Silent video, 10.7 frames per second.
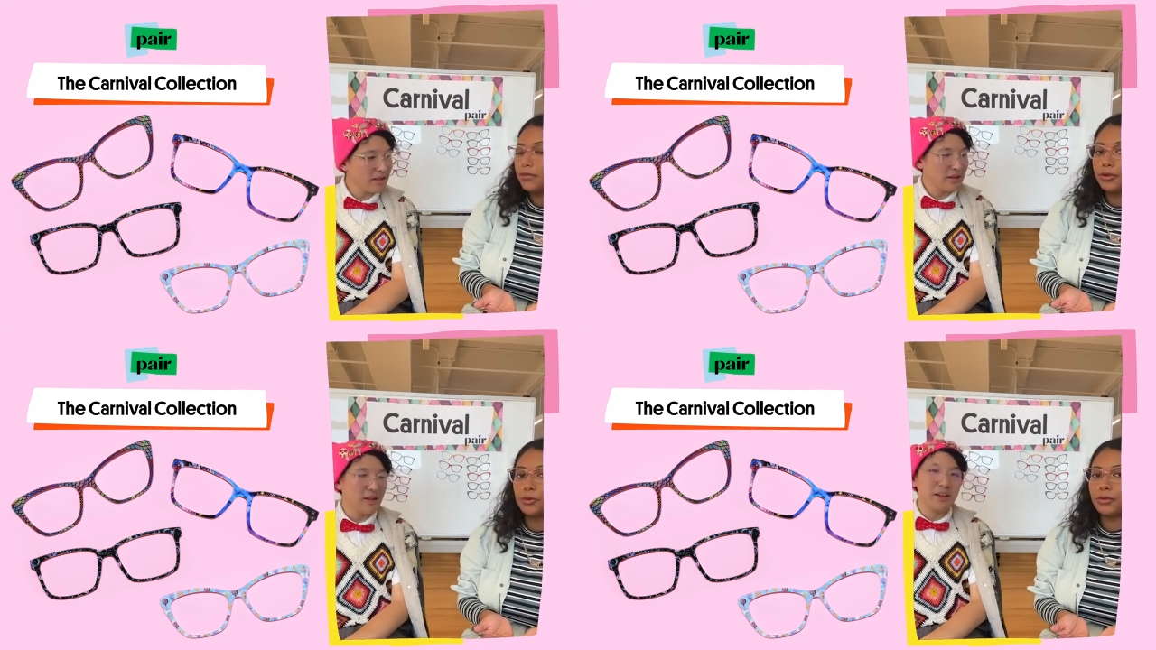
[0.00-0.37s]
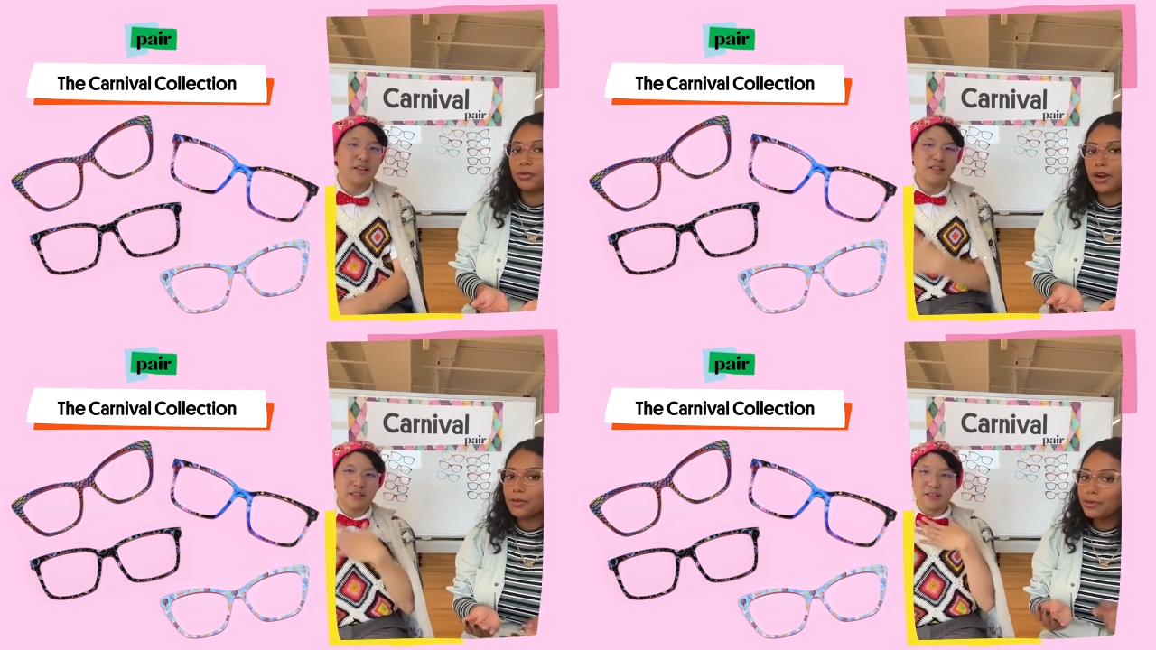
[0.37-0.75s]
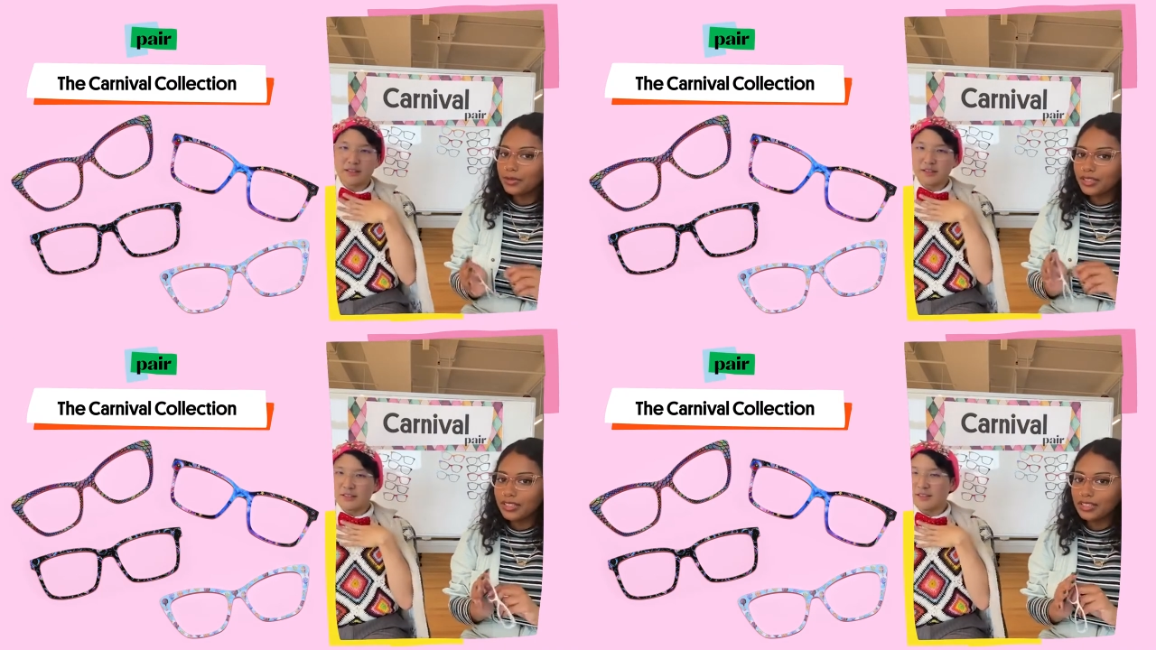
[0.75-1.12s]
Speaker 1: but would
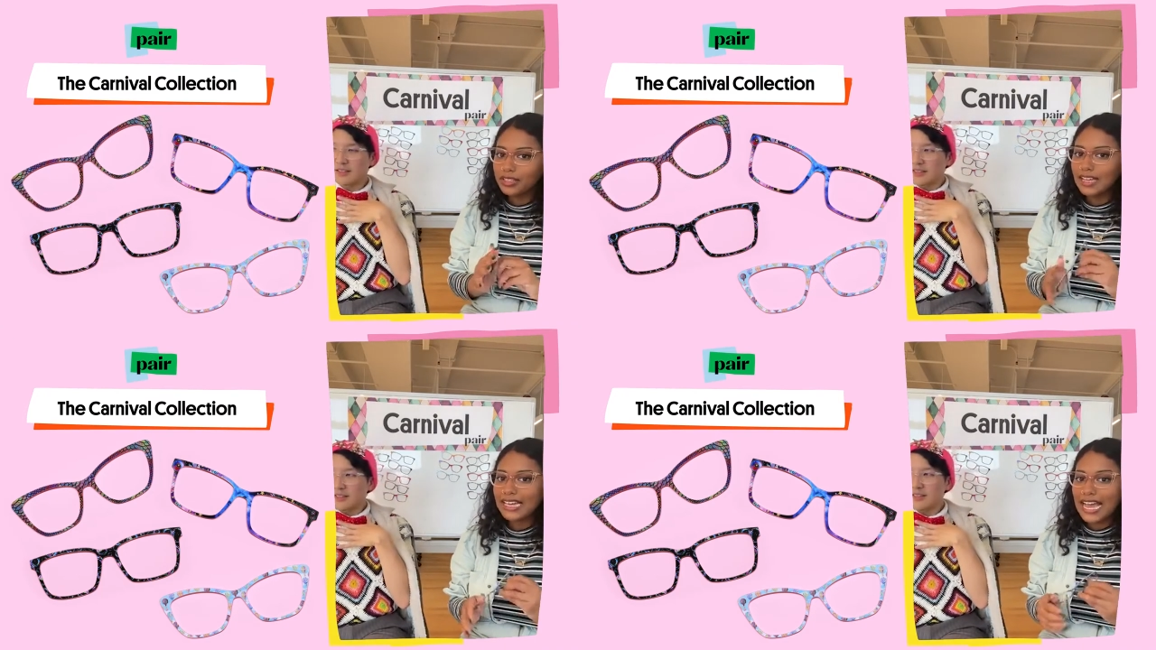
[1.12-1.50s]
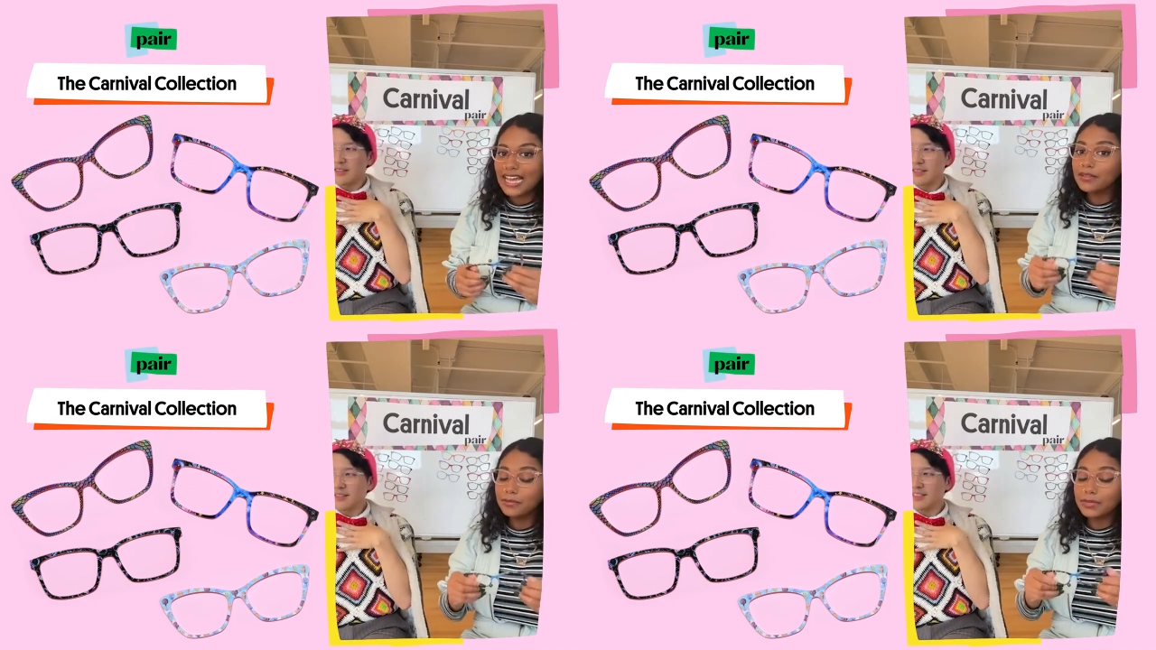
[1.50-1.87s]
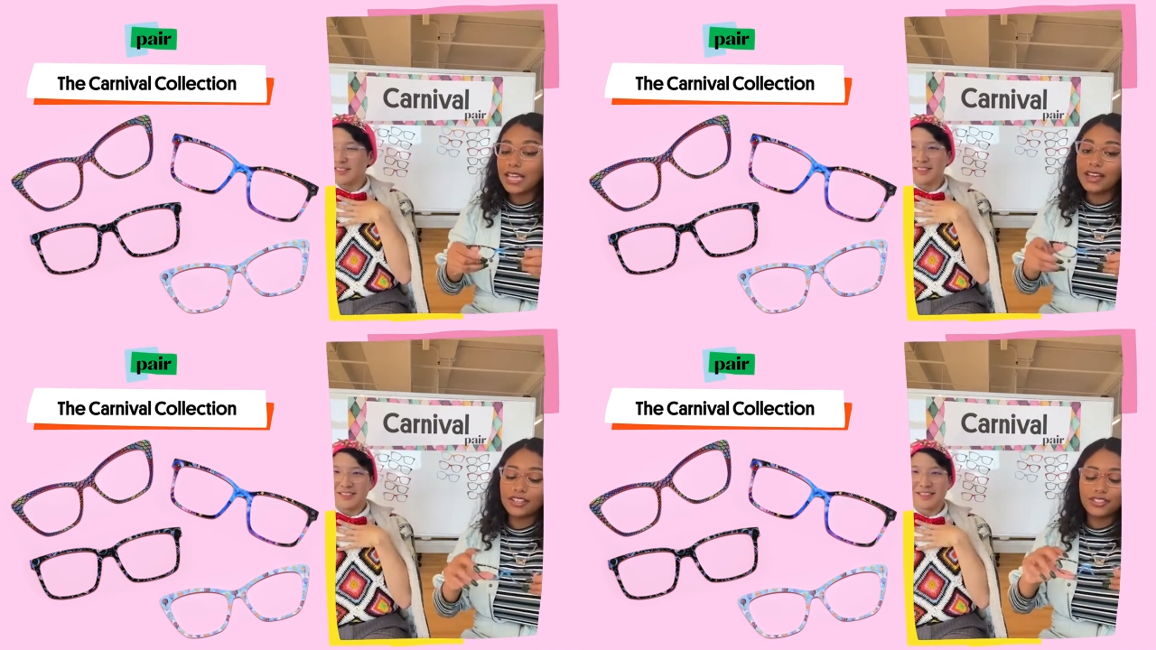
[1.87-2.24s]
probably add be
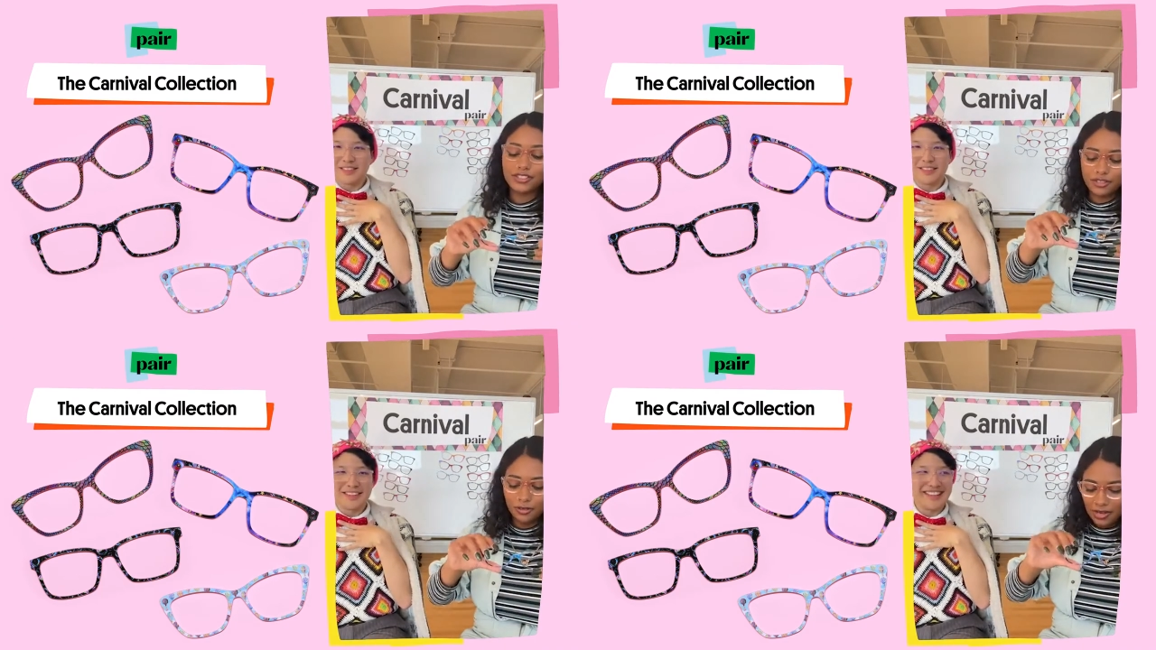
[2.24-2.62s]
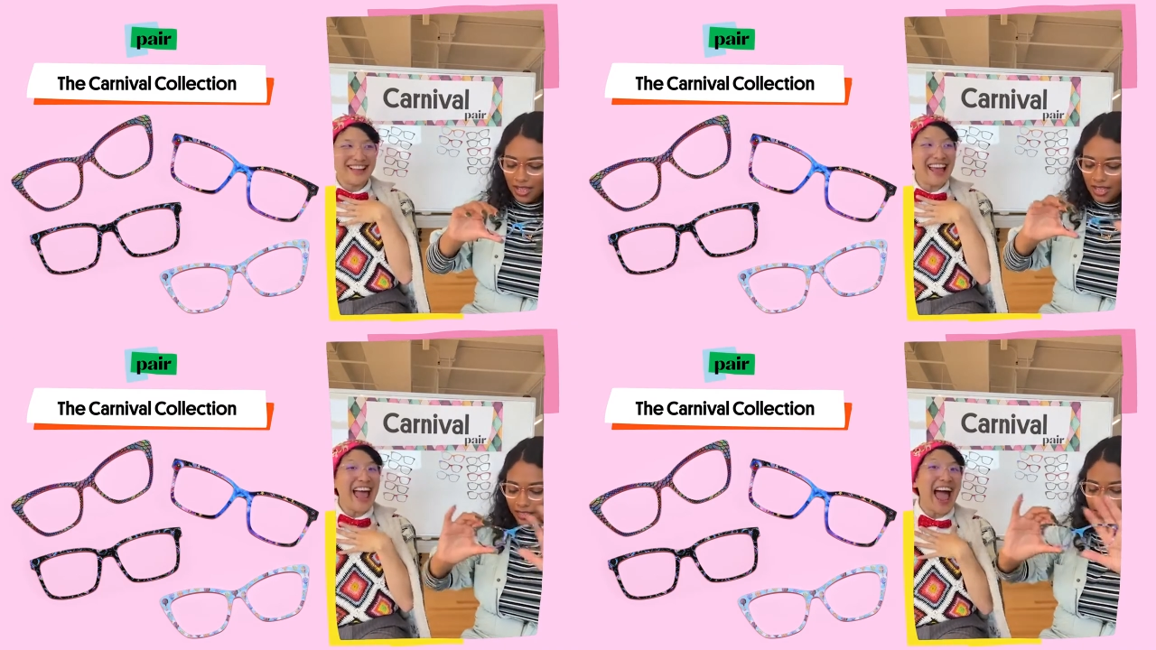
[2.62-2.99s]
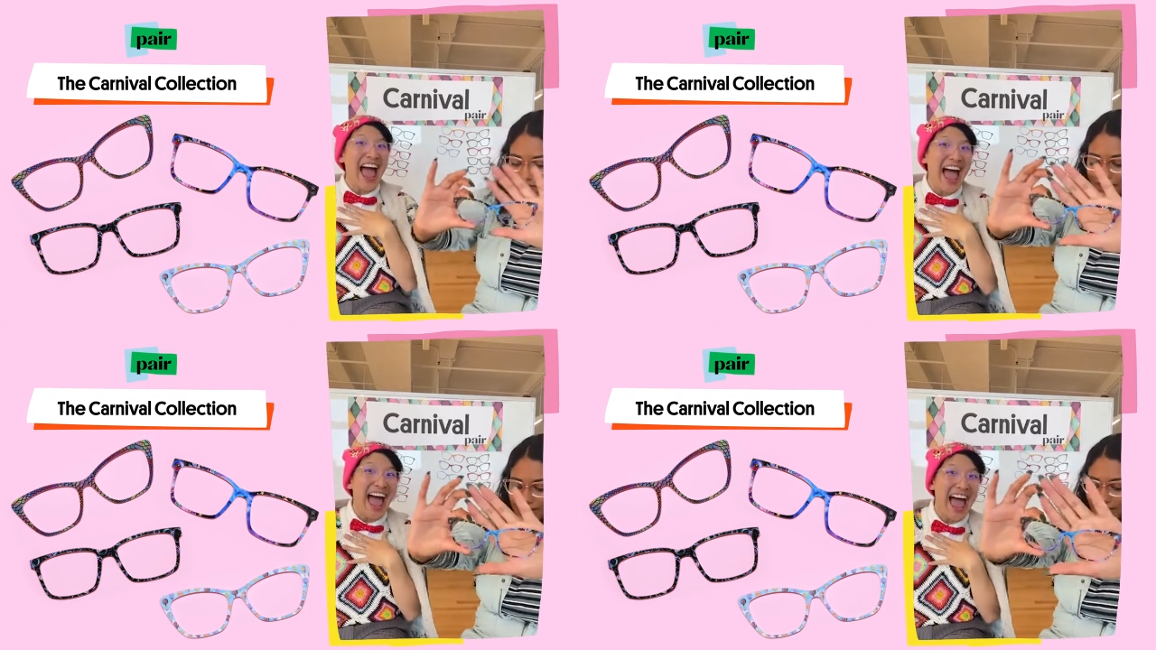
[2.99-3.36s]
adding soon.
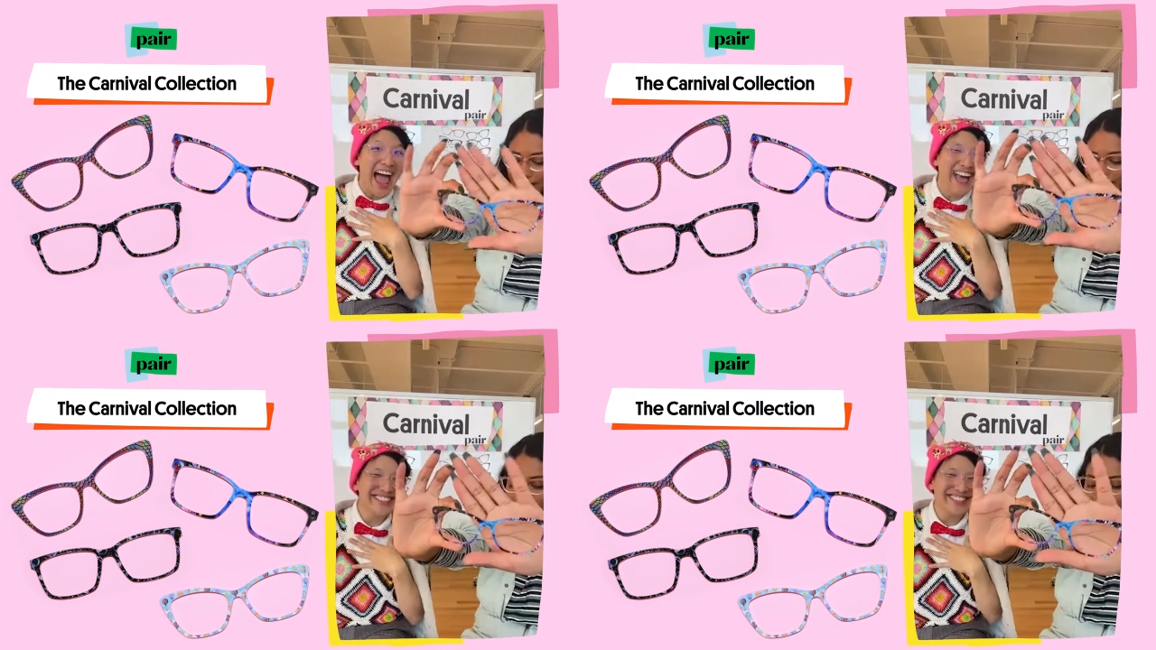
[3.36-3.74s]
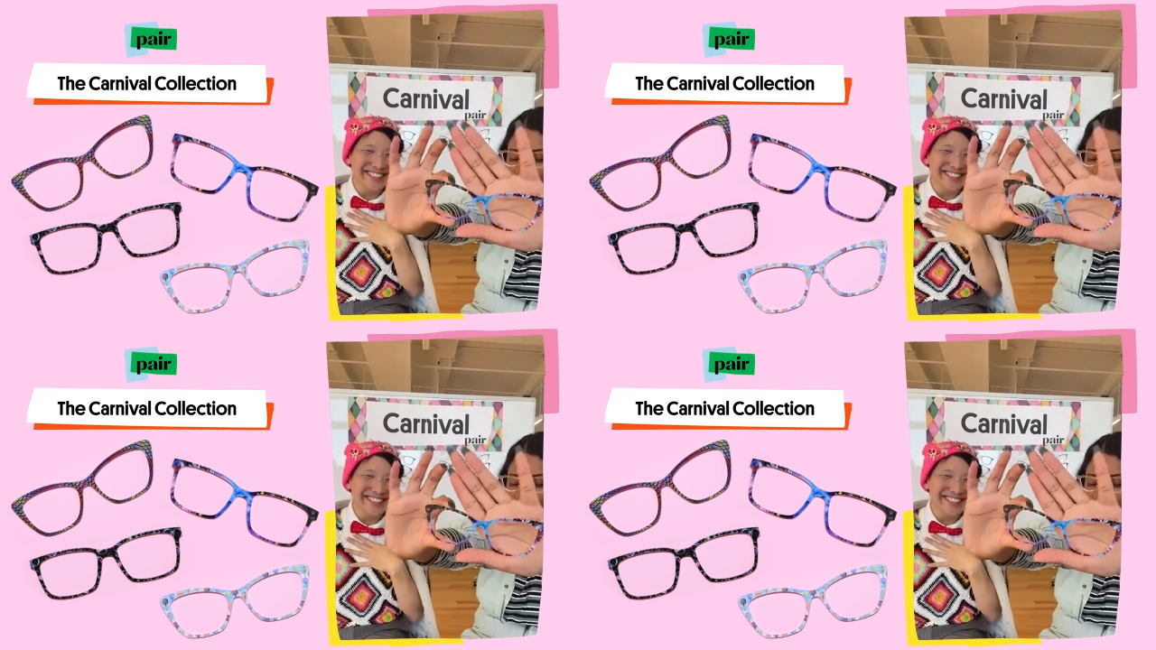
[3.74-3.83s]
This is